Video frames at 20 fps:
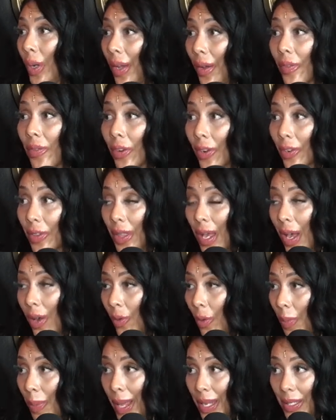whatever
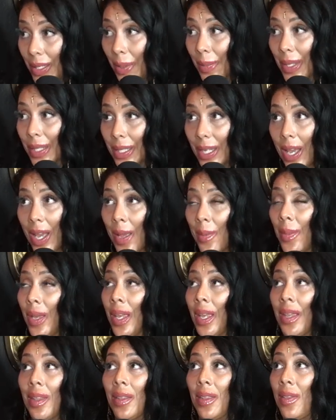that whole pandemic
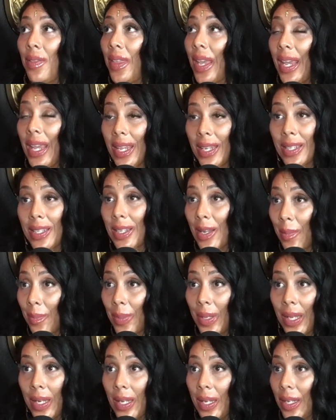time, then they ended
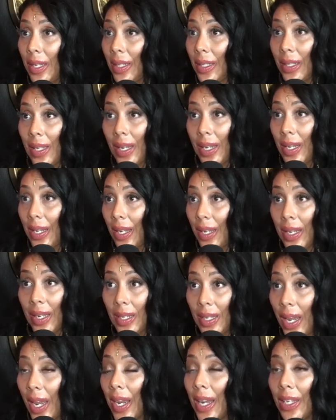up getting like
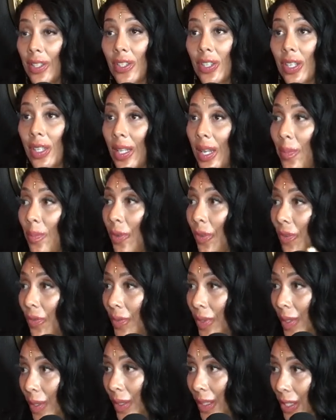engaged and they
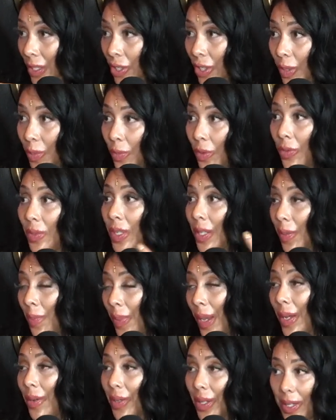moved, she moved to
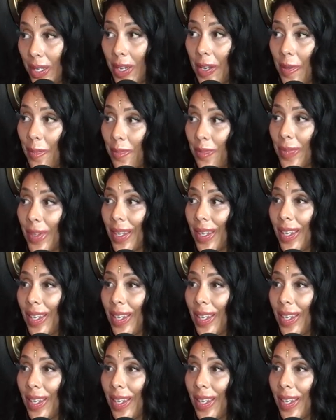the Bay with him.